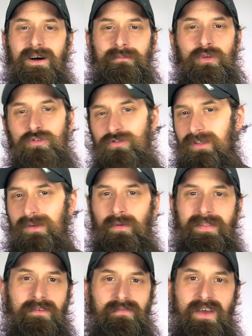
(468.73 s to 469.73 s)
Usually
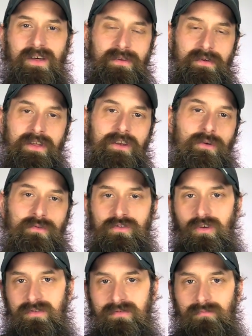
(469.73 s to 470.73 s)
when they fail, though, they don't
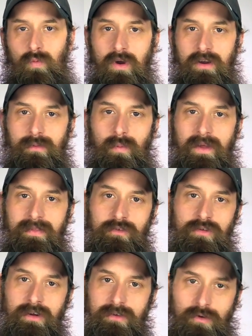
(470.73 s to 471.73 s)
just work when the
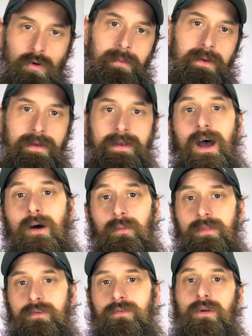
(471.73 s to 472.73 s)
trunk is open and not
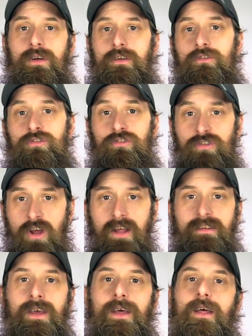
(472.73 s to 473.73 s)
when the trunk is
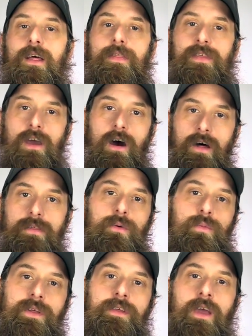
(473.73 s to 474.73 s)
shut. The other
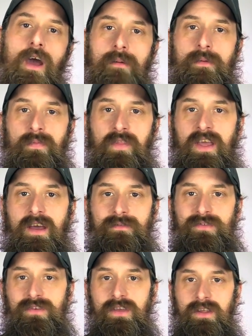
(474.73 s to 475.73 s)
really common thing
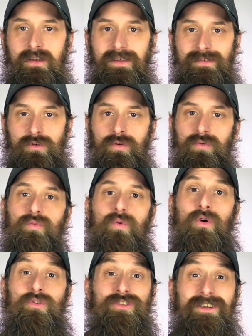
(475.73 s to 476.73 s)
I've seen is
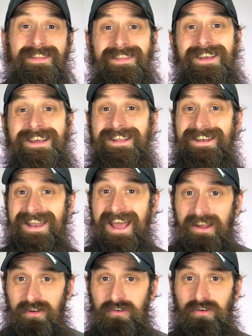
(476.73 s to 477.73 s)
corrosion in the
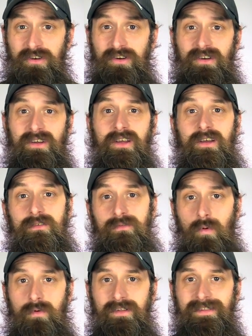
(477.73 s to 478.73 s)
connector
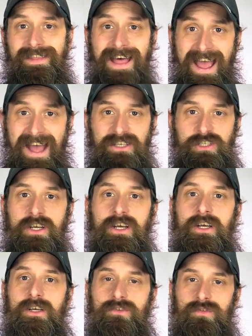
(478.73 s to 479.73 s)
for the latch.
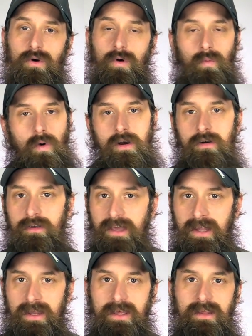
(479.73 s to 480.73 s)
So water will
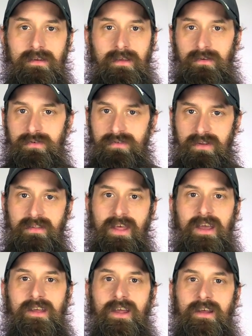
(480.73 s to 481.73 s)
get in, it'll sit in
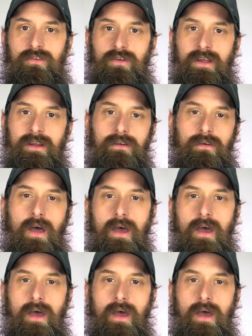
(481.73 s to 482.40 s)
that connector, and it'll